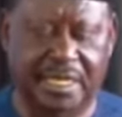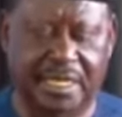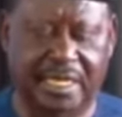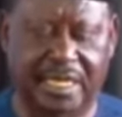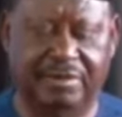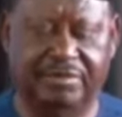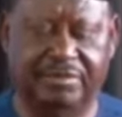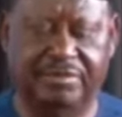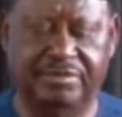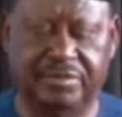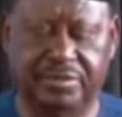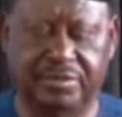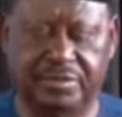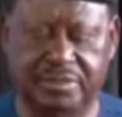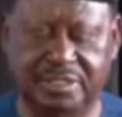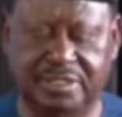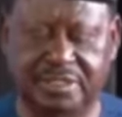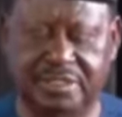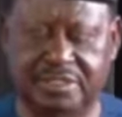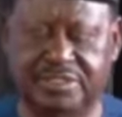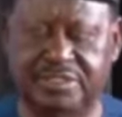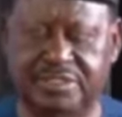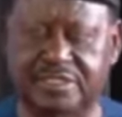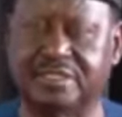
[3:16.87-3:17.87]
I have noted
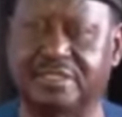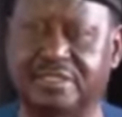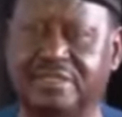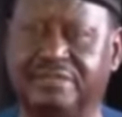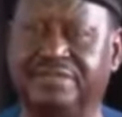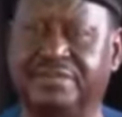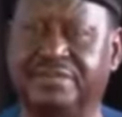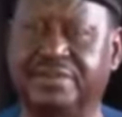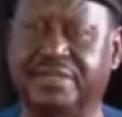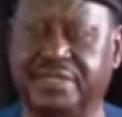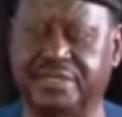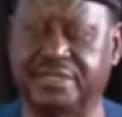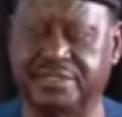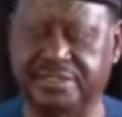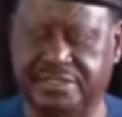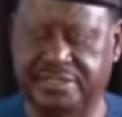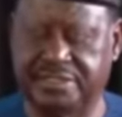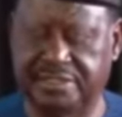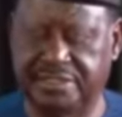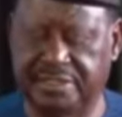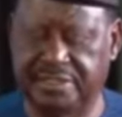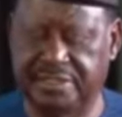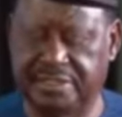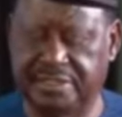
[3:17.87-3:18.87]
the significance